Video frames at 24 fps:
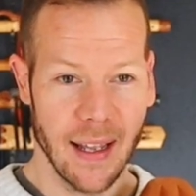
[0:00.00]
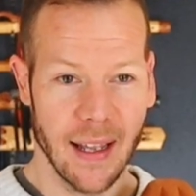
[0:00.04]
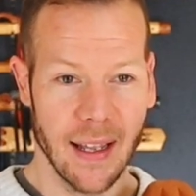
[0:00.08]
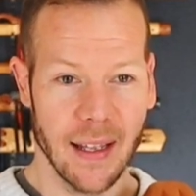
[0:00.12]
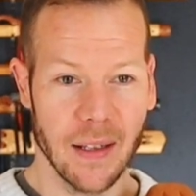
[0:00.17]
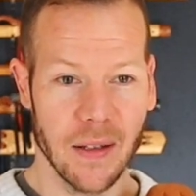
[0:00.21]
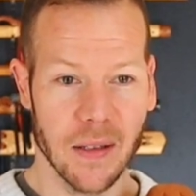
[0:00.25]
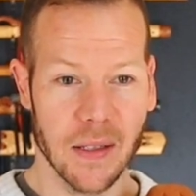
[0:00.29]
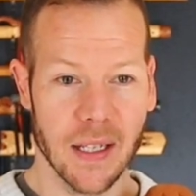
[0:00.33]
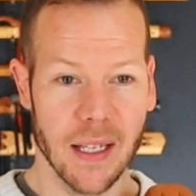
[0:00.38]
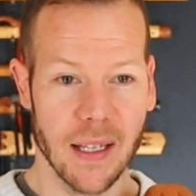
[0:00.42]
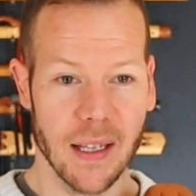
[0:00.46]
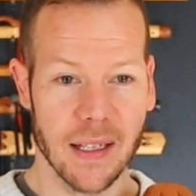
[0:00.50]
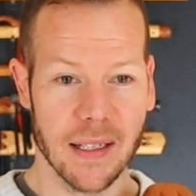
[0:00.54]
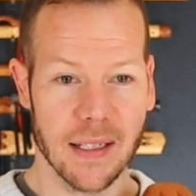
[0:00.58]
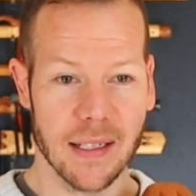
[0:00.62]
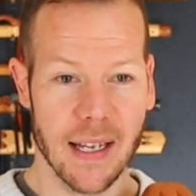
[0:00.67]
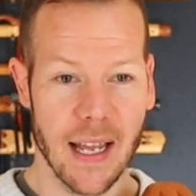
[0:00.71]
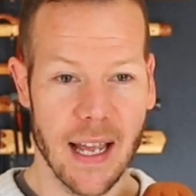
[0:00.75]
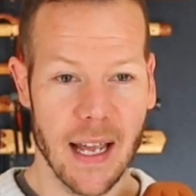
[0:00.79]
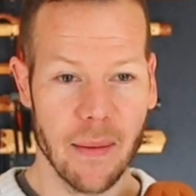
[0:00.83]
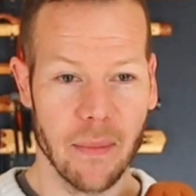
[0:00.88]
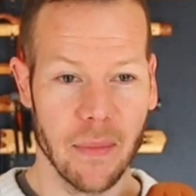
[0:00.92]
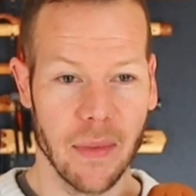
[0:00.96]
you see the
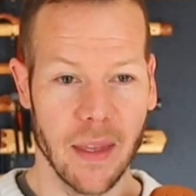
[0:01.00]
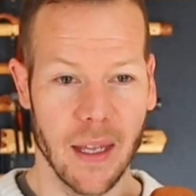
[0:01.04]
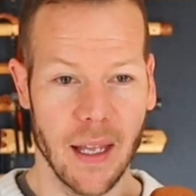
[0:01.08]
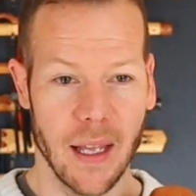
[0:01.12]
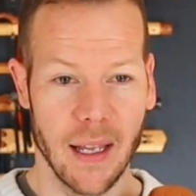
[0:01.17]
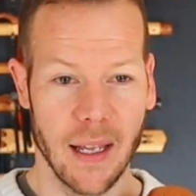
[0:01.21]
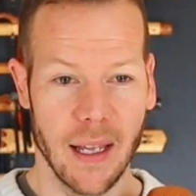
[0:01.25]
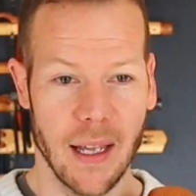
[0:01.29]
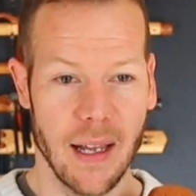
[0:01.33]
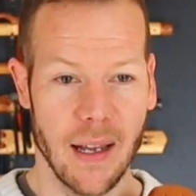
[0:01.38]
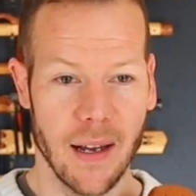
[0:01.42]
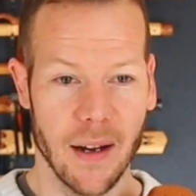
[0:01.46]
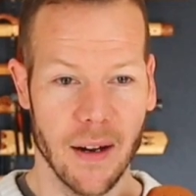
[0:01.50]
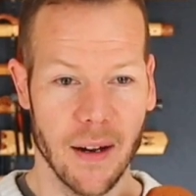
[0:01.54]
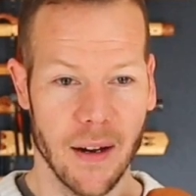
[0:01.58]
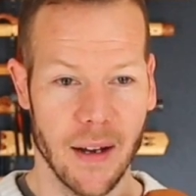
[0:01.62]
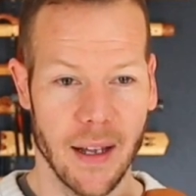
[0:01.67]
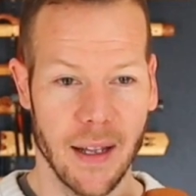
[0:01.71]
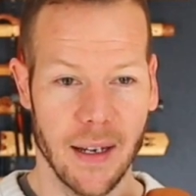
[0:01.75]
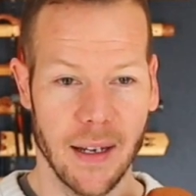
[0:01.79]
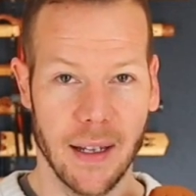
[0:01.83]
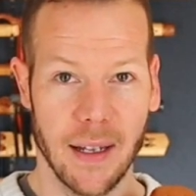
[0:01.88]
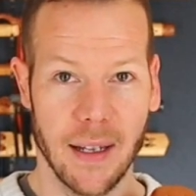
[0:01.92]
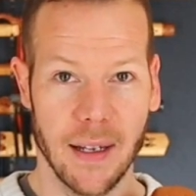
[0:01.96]
same thing here
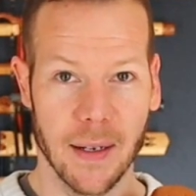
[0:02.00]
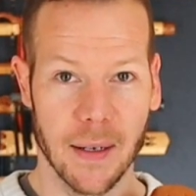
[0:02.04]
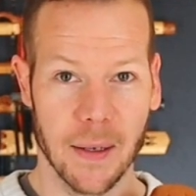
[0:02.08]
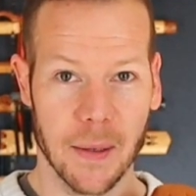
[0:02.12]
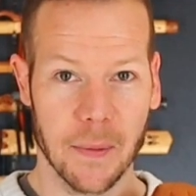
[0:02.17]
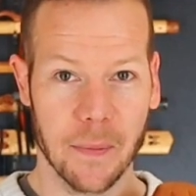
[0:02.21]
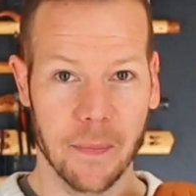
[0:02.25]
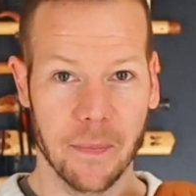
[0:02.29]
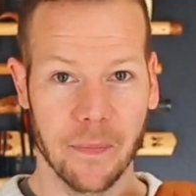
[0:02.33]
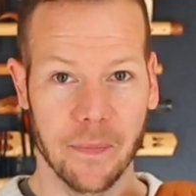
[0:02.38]
and here.